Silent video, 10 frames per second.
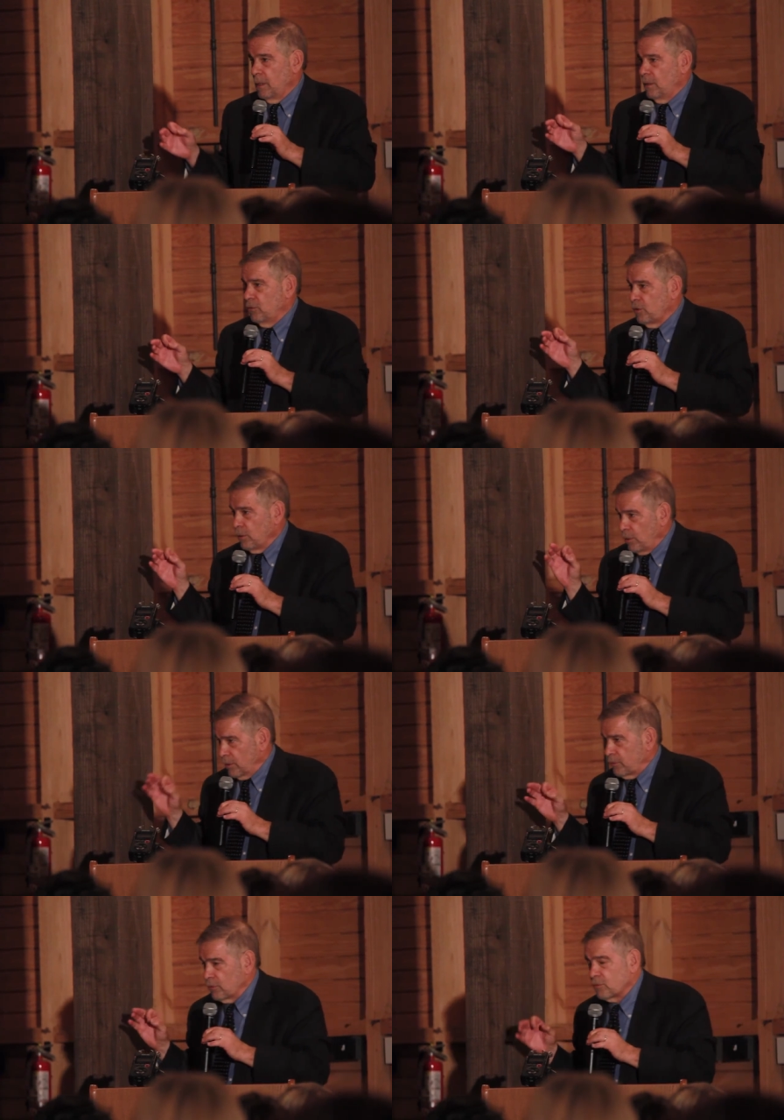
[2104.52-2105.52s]
is the
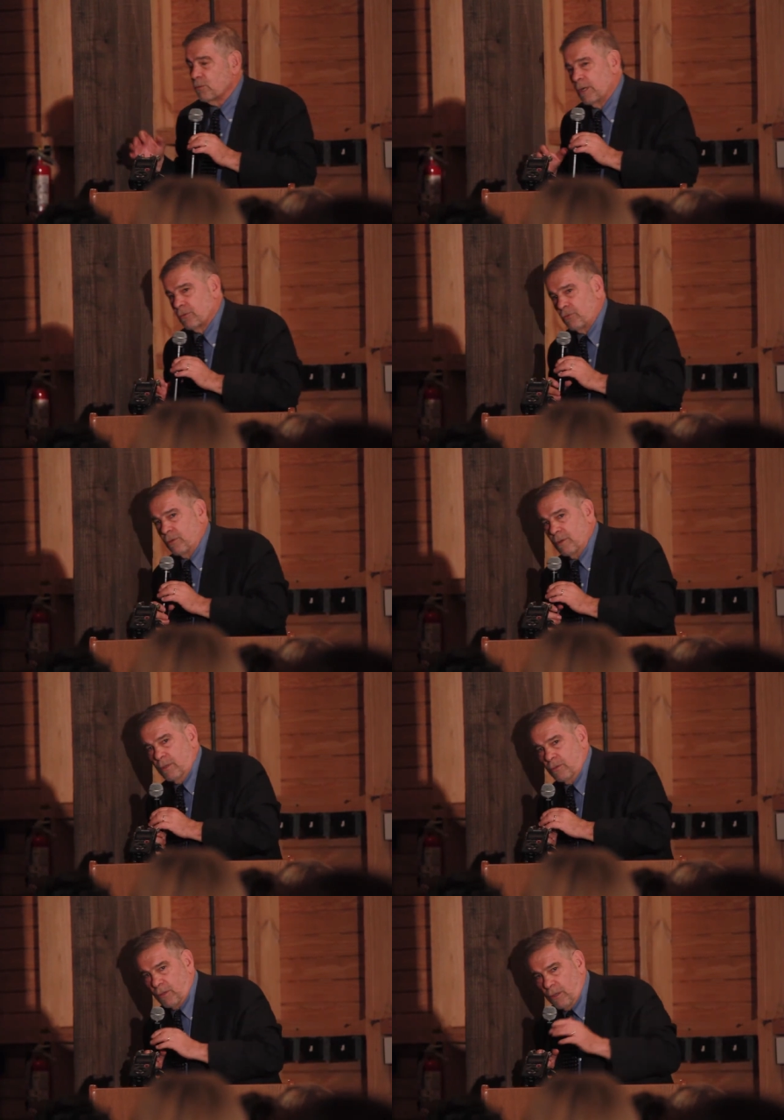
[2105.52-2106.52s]
largest question,
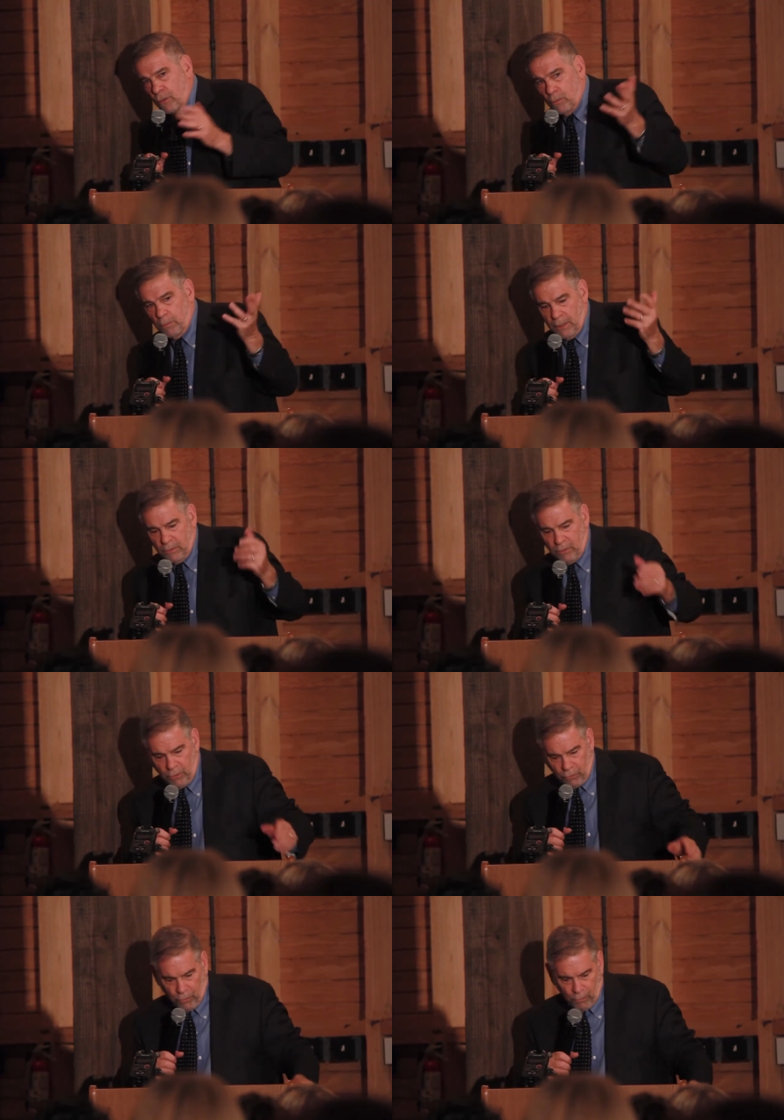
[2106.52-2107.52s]
and this I owe my
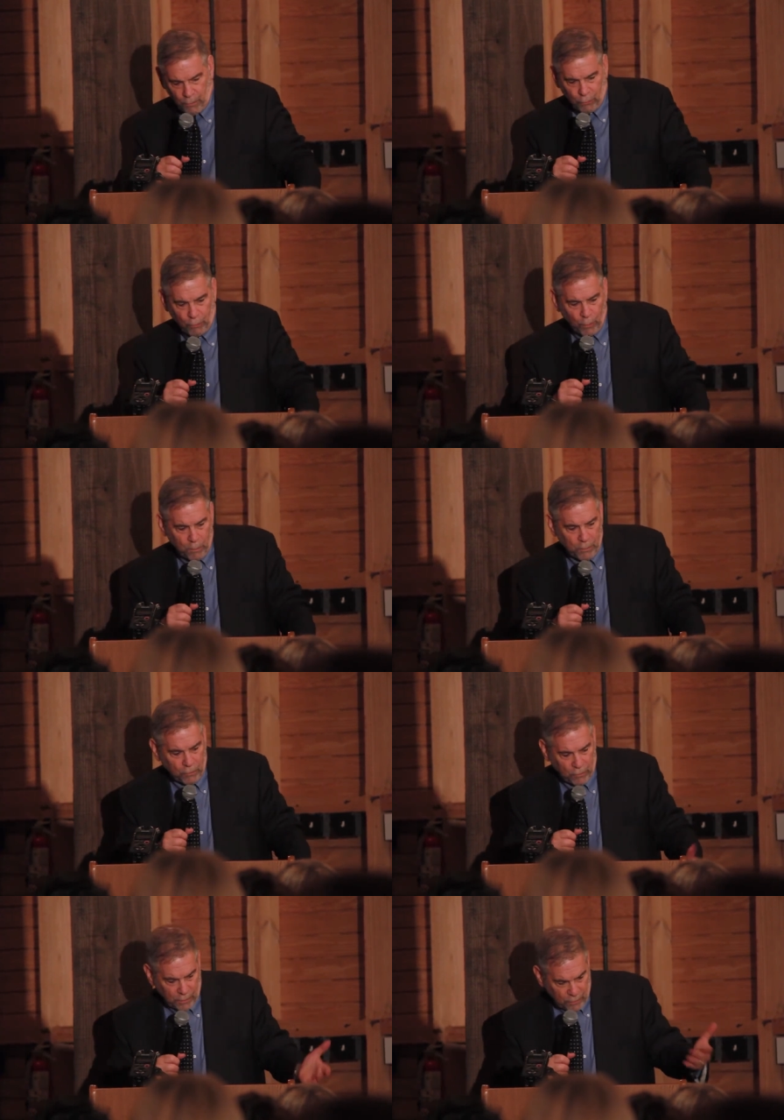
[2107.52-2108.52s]
teacher, Richard
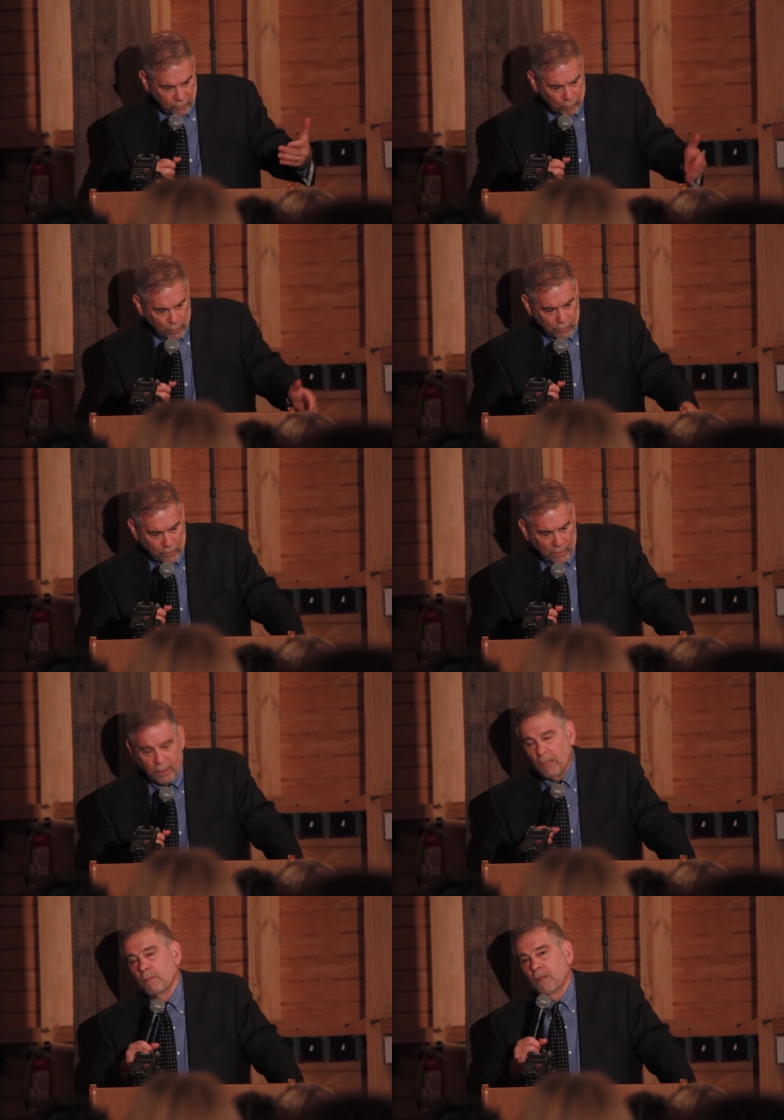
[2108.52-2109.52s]
Rubenstein, is the reason I
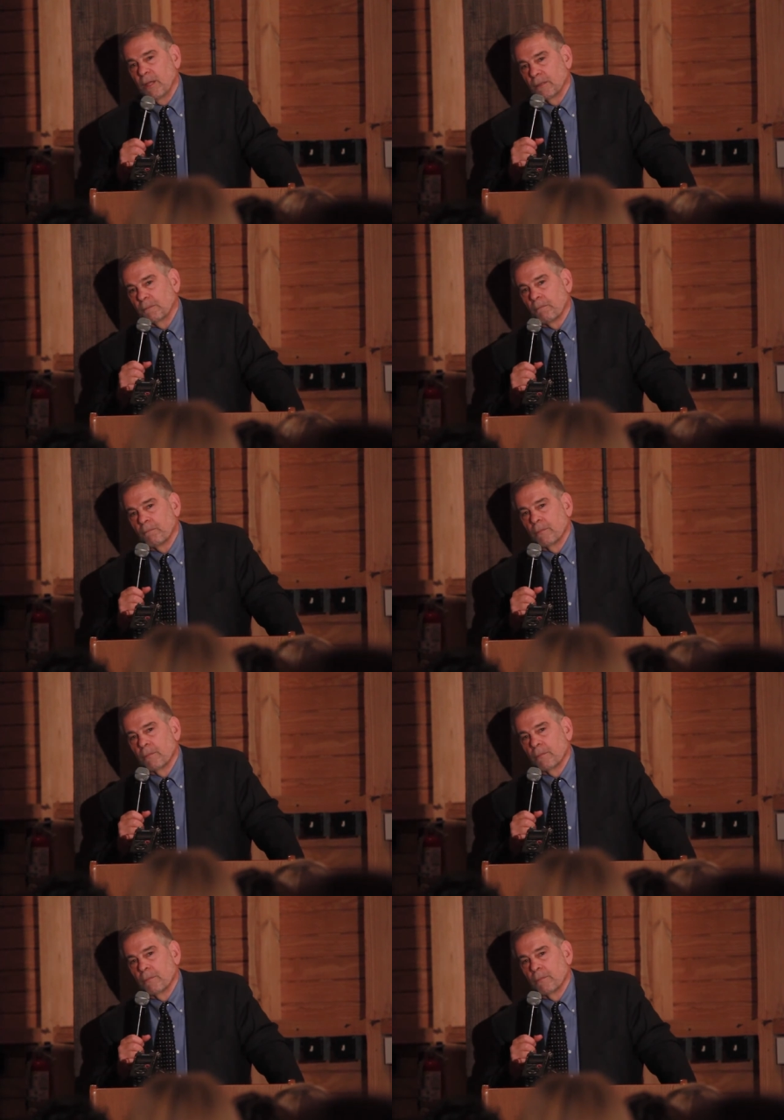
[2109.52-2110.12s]
came down